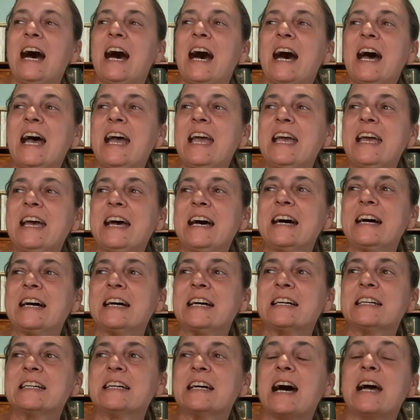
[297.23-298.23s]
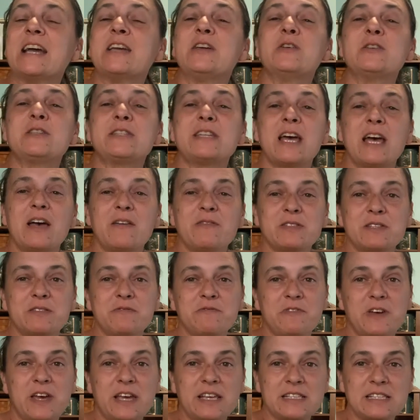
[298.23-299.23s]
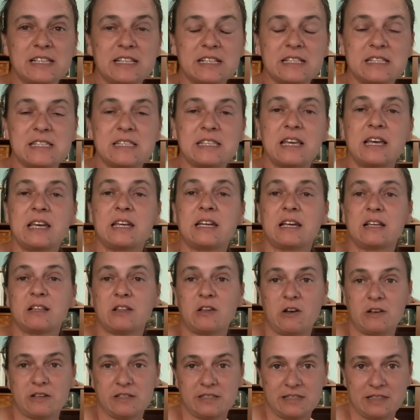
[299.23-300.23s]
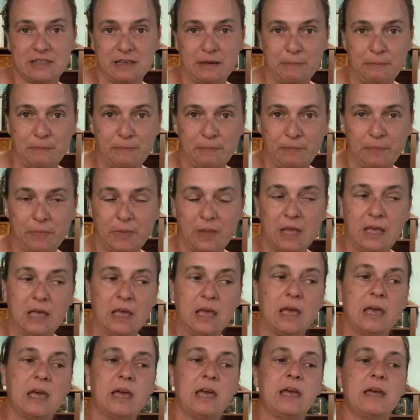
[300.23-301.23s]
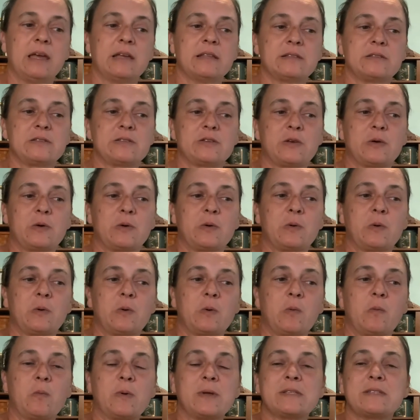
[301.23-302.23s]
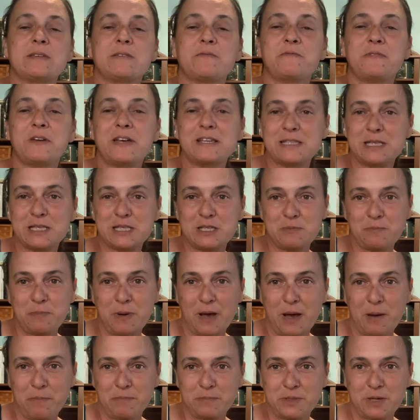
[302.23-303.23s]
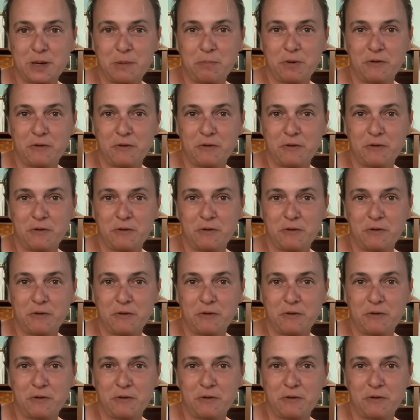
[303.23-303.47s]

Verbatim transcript: I, uh, I used to have some pheasants and I lost them. And so when some pheasants popped up